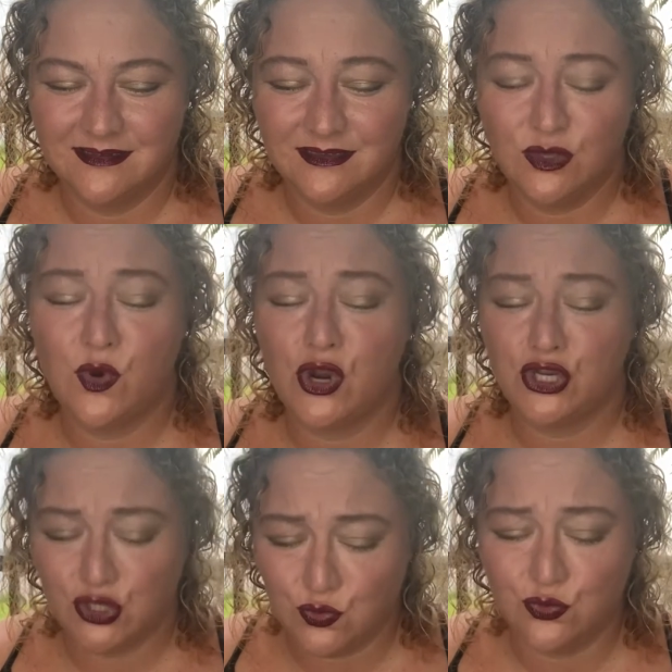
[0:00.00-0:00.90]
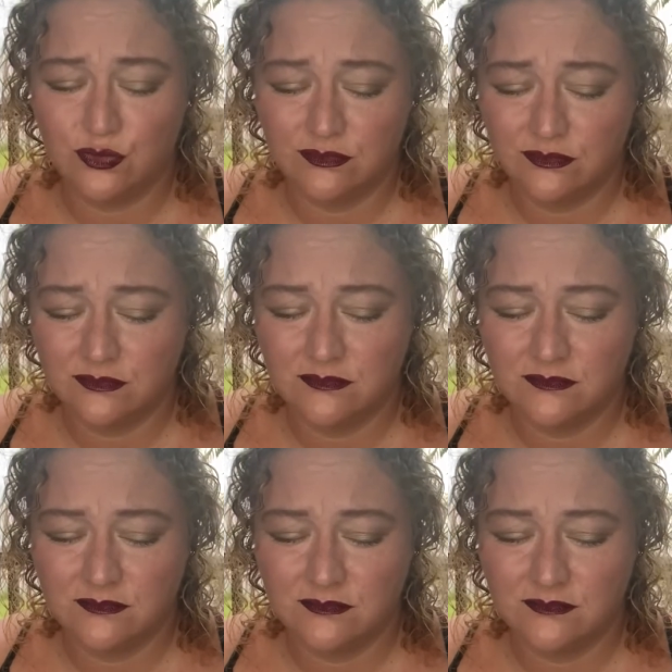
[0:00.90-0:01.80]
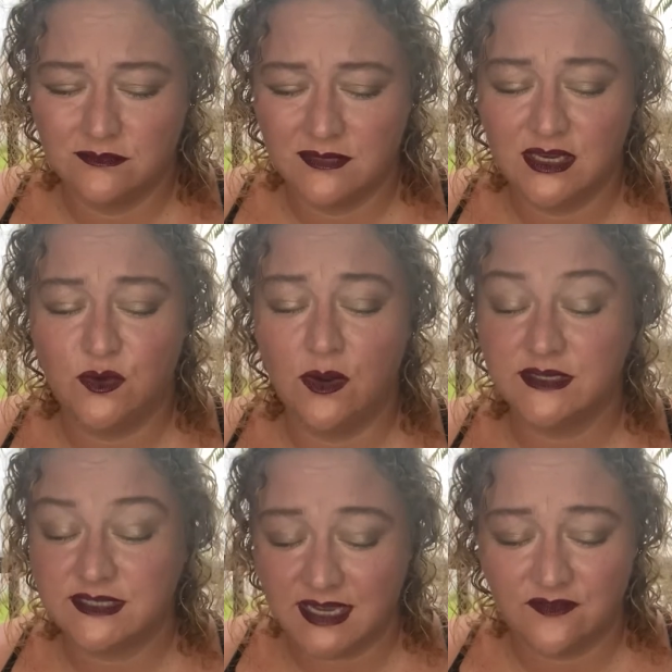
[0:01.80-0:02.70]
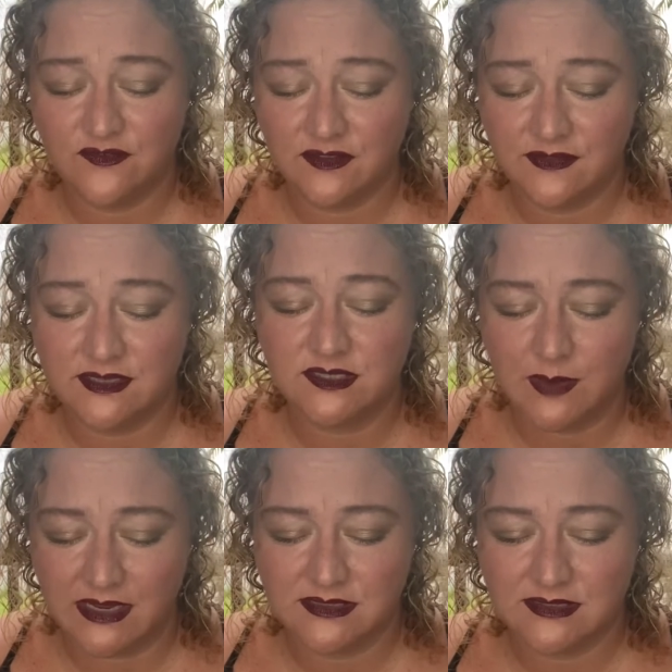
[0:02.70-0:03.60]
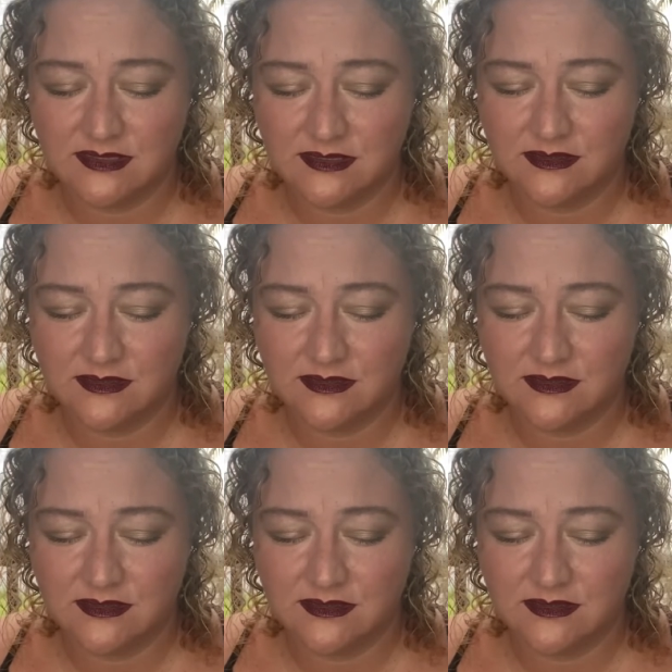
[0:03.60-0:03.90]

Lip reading: You are you, and you are safe in this space.